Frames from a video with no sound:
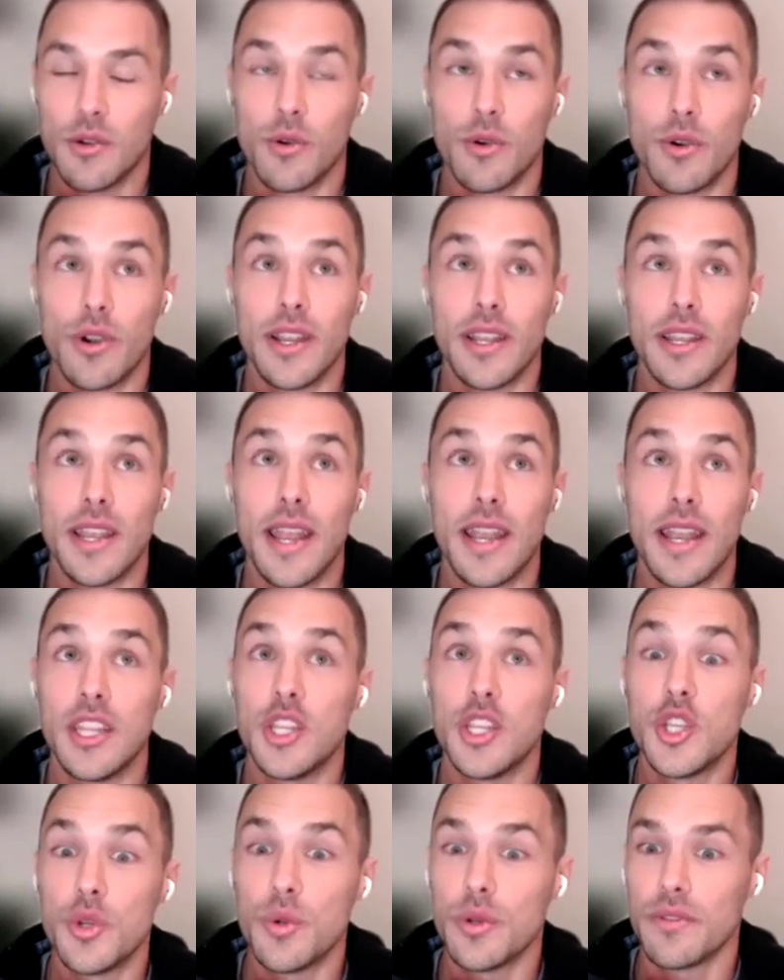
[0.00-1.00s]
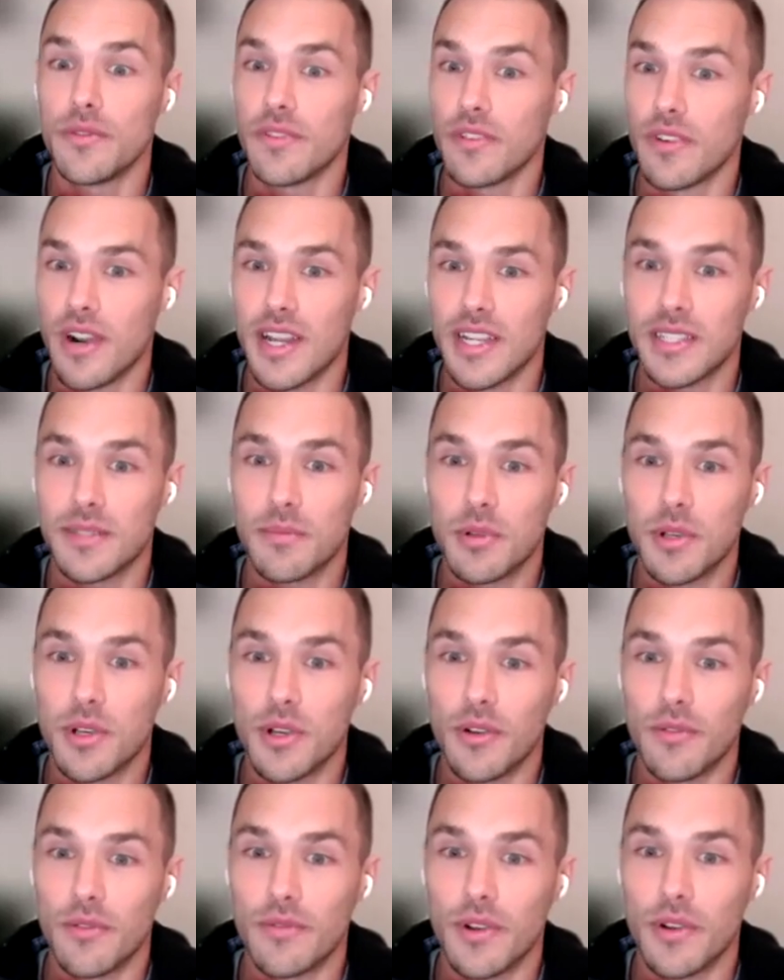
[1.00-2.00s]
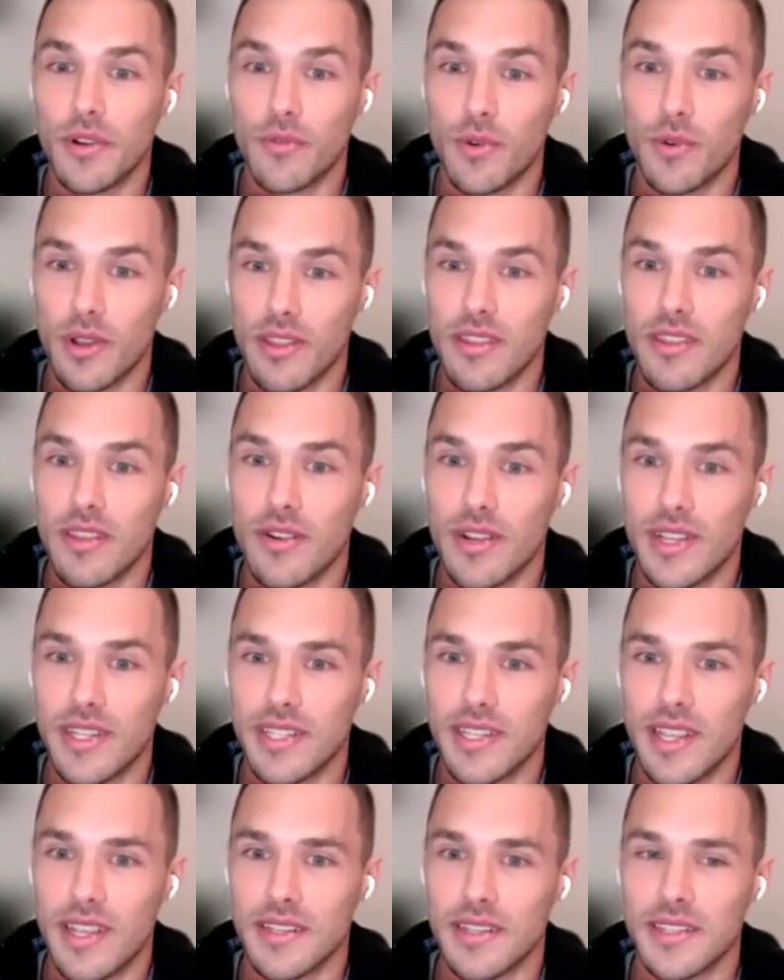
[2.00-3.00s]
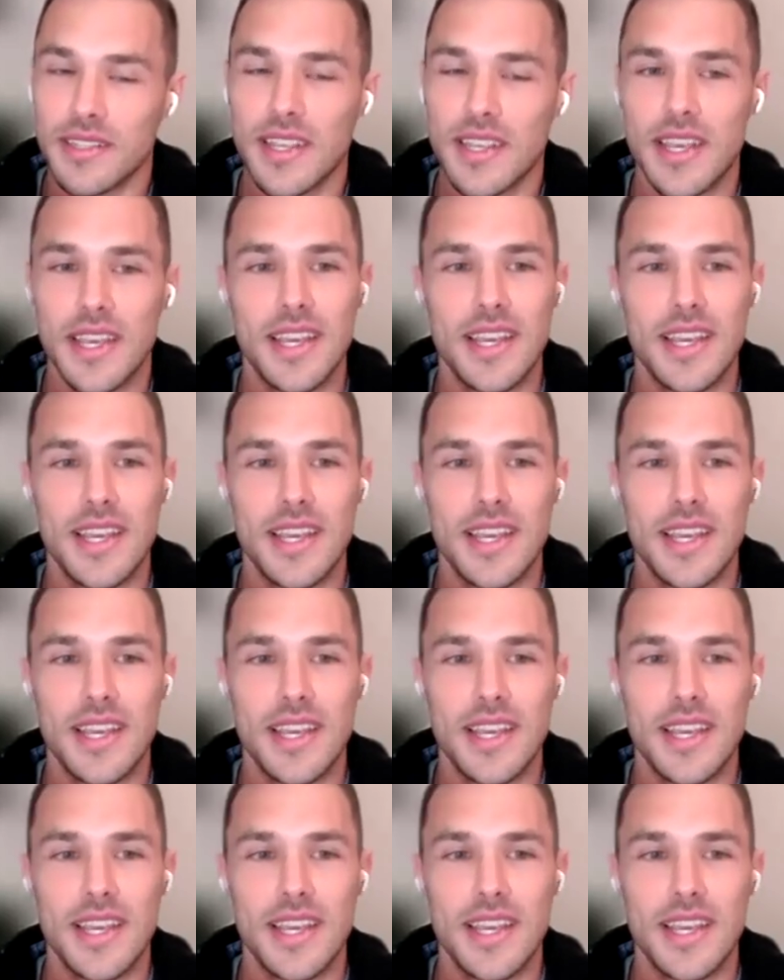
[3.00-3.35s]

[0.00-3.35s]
or an intuitive grasp of what a theory says.